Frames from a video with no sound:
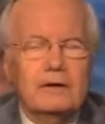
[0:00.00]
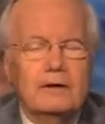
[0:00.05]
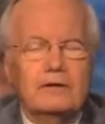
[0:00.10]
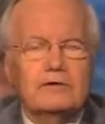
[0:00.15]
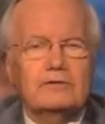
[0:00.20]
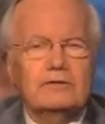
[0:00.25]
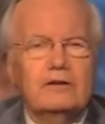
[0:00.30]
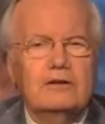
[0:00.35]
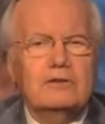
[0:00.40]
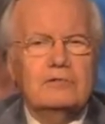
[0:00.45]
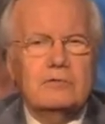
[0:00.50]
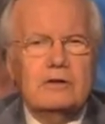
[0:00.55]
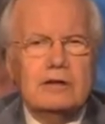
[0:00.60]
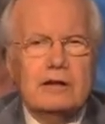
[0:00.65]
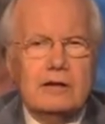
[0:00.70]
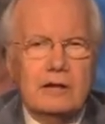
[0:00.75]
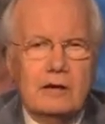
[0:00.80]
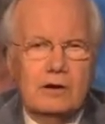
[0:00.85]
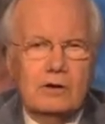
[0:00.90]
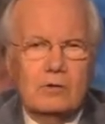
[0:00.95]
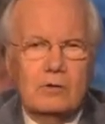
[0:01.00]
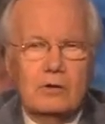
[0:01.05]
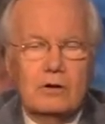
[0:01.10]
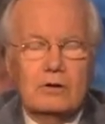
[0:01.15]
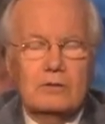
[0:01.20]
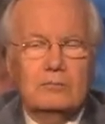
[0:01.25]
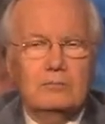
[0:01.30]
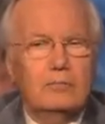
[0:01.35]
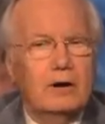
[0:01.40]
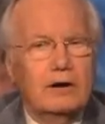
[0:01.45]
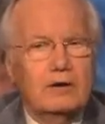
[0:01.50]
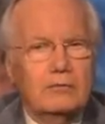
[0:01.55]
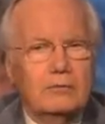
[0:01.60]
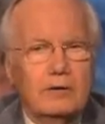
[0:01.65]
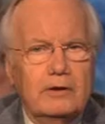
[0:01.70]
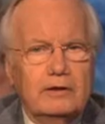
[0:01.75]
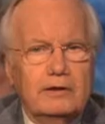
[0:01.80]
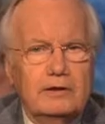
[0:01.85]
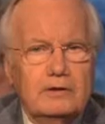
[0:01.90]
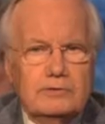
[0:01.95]
A century ago,
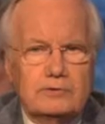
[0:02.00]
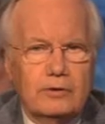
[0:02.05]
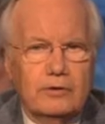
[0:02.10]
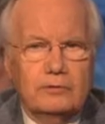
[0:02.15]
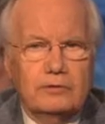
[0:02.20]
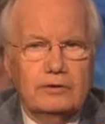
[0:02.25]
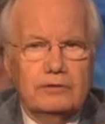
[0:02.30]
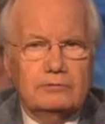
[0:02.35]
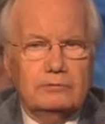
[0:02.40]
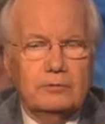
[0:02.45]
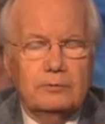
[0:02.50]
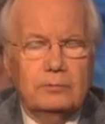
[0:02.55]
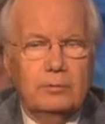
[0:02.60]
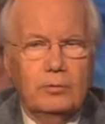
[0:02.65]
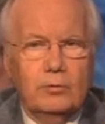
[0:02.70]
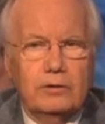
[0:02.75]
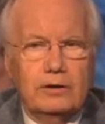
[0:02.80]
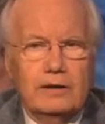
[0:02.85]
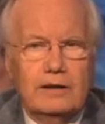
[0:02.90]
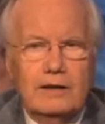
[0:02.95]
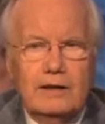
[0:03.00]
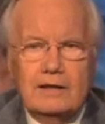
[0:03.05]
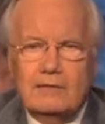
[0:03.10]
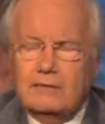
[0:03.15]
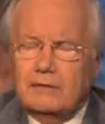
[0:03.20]
muckraking journalists reported